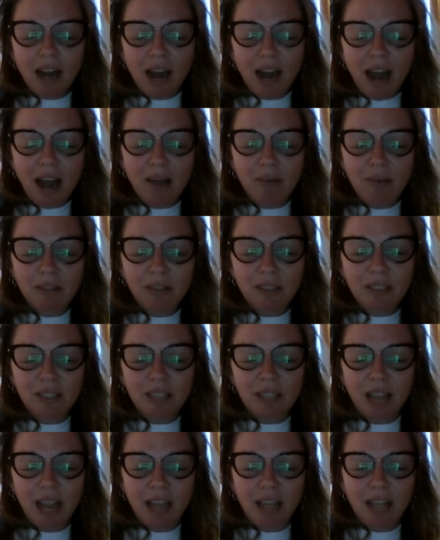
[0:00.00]
I would
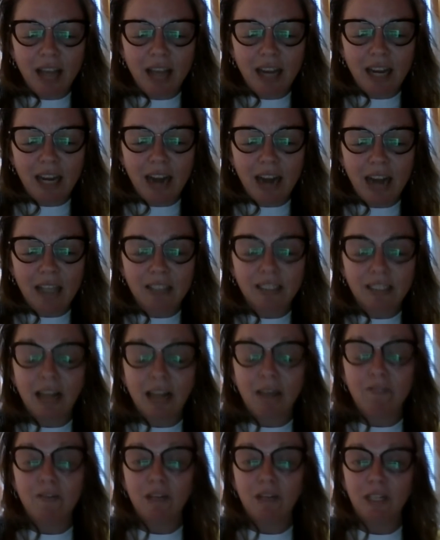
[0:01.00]
say that it has
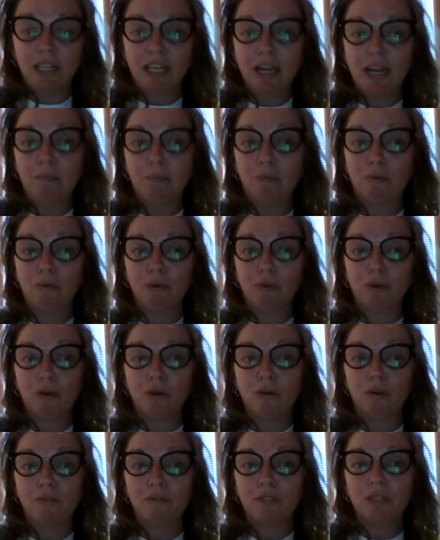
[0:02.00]
definitely
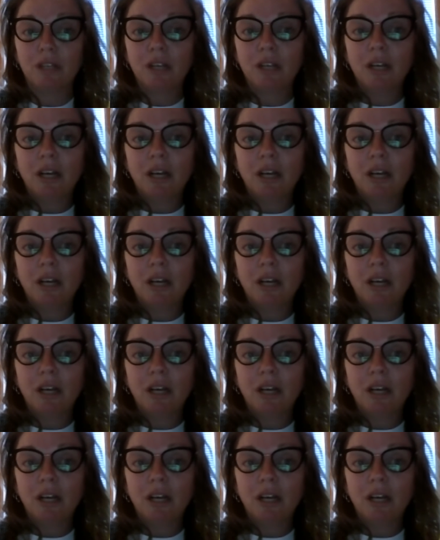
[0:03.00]
improved